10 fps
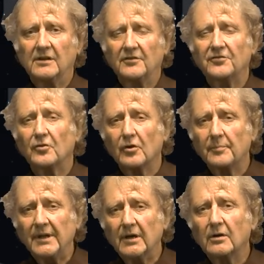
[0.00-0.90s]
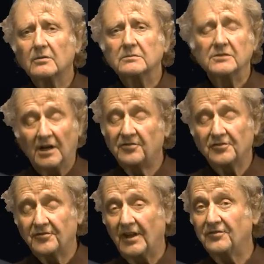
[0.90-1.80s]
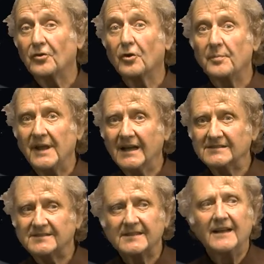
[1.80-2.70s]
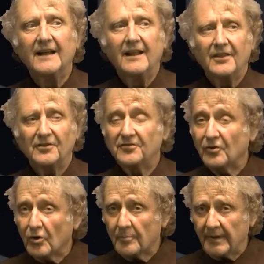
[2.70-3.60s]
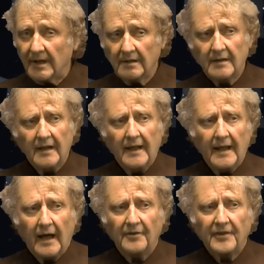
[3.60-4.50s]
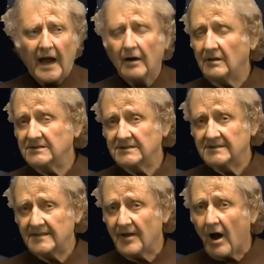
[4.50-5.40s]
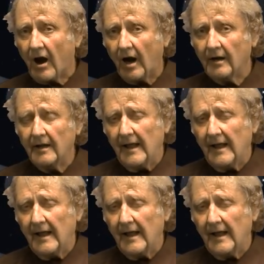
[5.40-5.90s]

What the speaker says: Scorpio, I should say Scorpius, the scorpion, Antares is at the heart.